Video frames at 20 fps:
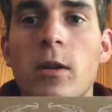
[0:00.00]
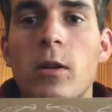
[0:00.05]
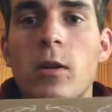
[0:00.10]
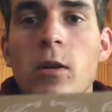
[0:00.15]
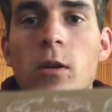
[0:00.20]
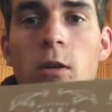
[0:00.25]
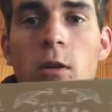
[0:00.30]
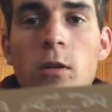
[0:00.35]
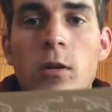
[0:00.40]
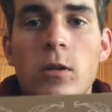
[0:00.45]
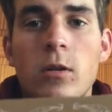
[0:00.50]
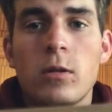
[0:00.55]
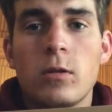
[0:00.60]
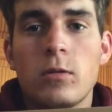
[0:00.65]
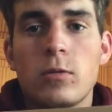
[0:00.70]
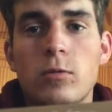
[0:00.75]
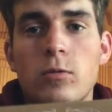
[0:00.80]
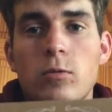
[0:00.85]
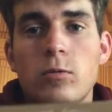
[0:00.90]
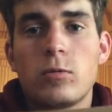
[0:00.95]

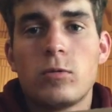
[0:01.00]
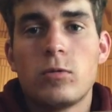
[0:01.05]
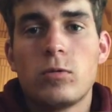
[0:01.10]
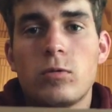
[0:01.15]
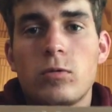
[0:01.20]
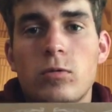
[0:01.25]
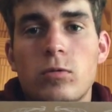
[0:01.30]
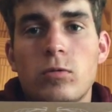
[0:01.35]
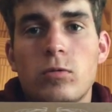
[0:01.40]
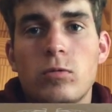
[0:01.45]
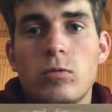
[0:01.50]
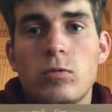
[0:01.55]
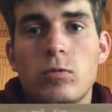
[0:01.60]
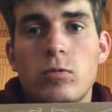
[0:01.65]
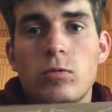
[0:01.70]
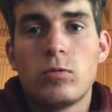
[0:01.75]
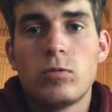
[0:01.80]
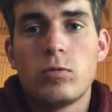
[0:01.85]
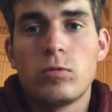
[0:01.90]
[no speech]